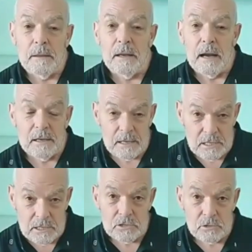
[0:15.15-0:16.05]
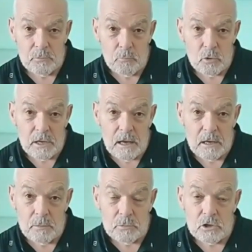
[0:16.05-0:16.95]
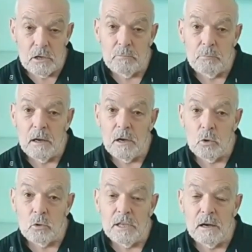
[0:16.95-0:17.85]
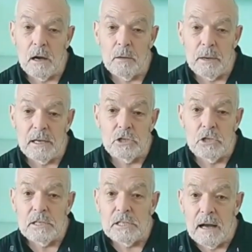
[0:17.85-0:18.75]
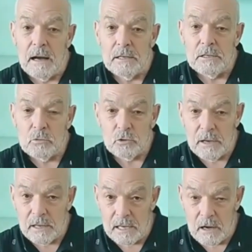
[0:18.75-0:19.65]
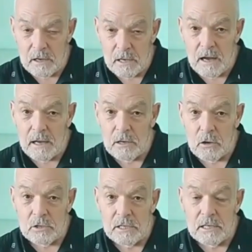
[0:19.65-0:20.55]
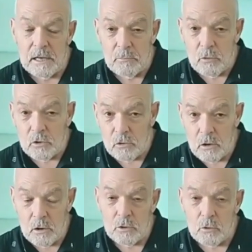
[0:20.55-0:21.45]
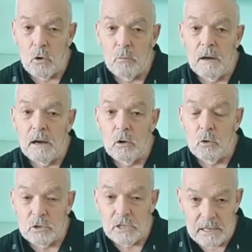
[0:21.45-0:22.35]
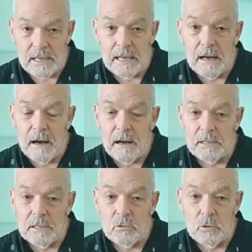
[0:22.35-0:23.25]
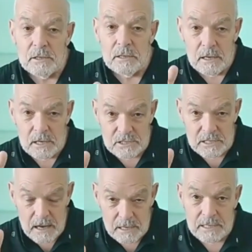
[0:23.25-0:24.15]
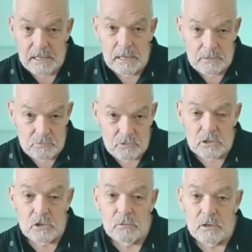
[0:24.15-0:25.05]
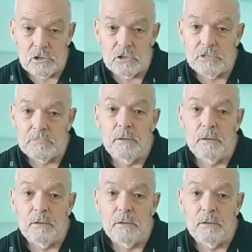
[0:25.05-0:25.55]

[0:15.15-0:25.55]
That is, we can observe by holding our patient's hands when they are lying on the table, or by holding their hands when they are standing in front of us.